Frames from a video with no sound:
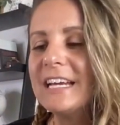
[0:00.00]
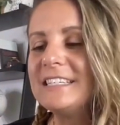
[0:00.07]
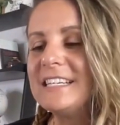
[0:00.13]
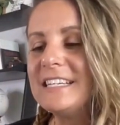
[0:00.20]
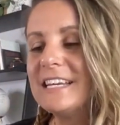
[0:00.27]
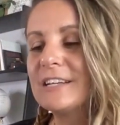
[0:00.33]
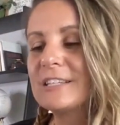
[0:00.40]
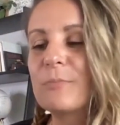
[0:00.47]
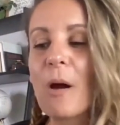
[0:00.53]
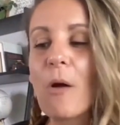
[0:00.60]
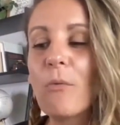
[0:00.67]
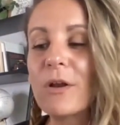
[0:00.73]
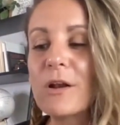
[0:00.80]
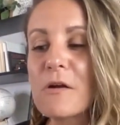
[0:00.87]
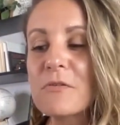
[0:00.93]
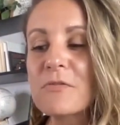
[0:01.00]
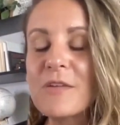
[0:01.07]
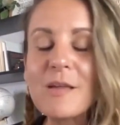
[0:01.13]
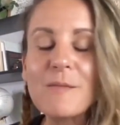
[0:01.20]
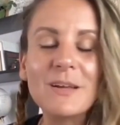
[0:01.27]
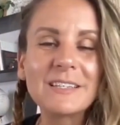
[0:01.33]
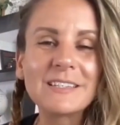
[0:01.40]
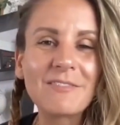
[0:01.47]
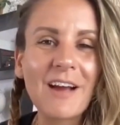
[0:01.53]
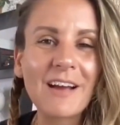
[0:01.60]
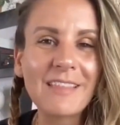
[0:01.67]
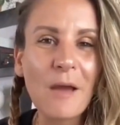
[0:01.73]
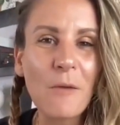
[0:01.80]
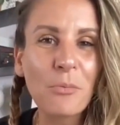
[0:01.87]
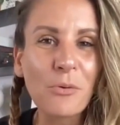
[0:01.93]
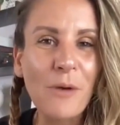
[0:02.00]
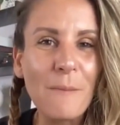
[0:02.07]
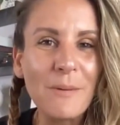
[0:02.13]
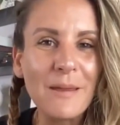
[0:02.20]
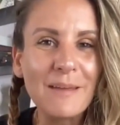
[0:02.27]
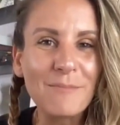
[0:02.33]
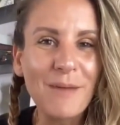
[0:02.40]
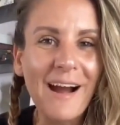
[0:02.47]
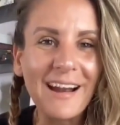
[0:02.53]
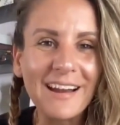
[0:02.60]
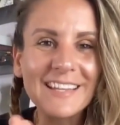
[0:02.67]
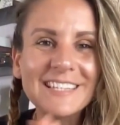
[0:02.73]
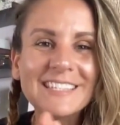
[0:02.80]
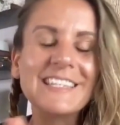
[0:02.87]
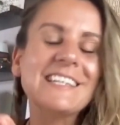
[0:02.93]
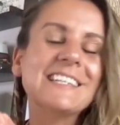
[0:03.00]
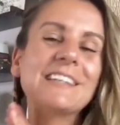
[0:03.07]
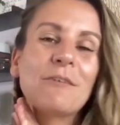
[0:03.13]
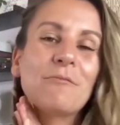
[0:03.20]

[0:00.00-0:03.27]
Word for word: and details about what our theme is. I've got that prepping behind the scenes.